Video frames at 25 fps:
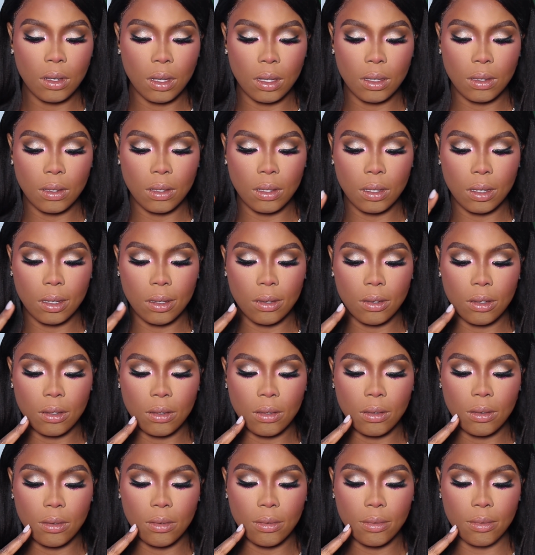You can see,
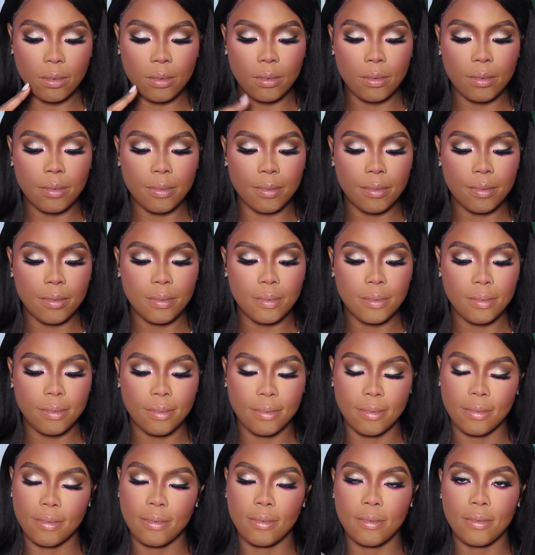just
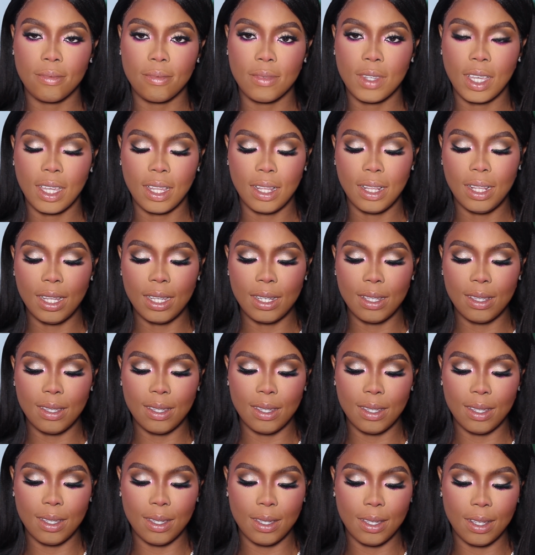
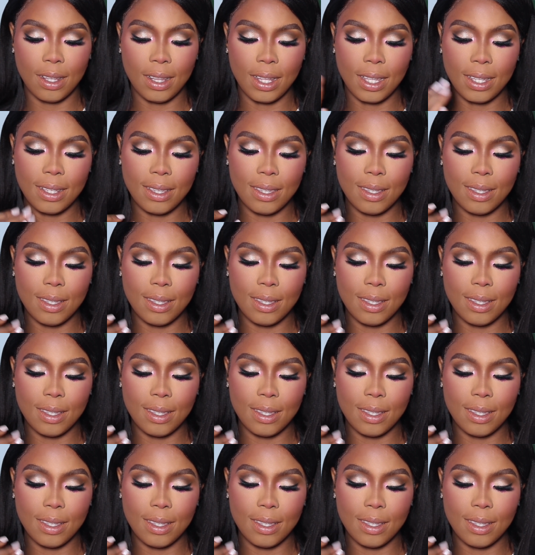let the